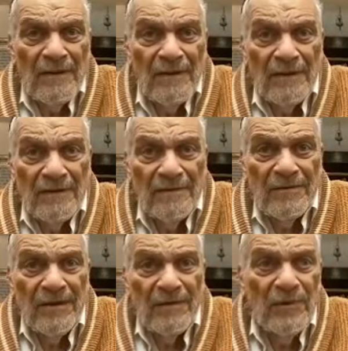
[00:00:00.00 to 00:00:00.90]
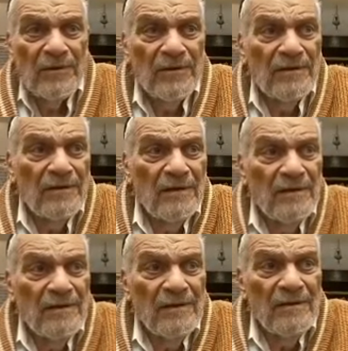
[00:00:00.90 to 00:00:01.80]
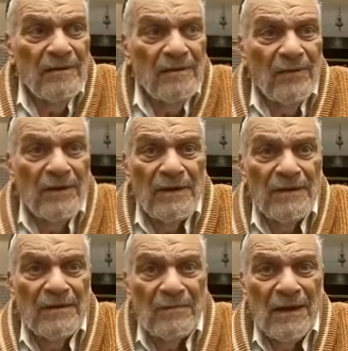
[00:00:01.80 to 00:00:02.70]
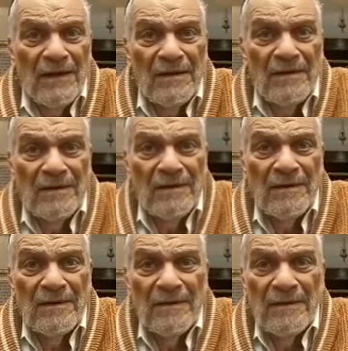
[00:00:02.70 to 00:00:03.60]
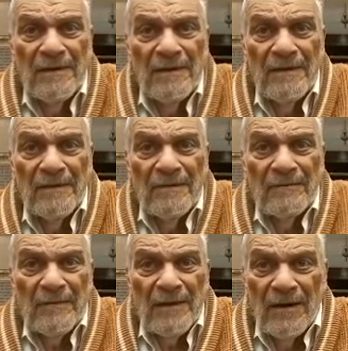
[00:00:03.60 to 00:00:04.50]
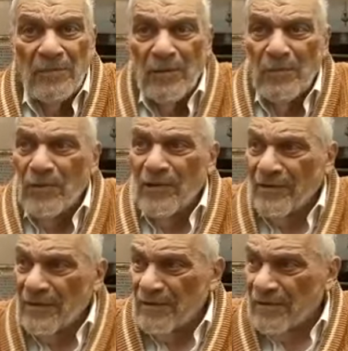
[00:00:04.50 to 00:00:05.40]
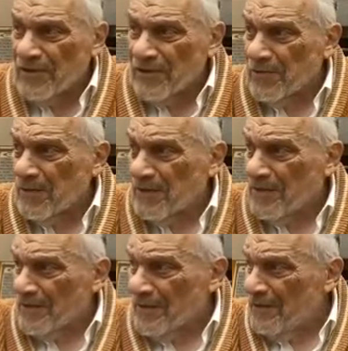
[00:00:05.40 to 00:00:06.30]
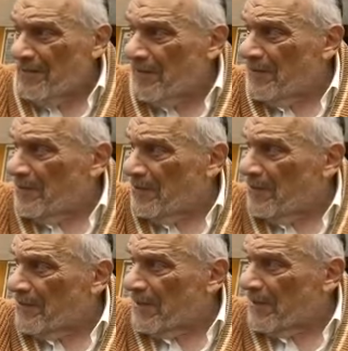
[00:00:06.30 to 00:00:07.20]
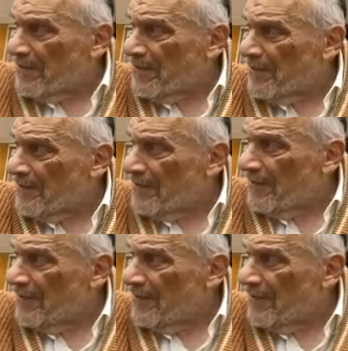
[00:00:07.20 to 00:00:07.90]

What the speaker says: The Rabbanan wanted to make a memorial to Shemitah, even though it wasn't observed,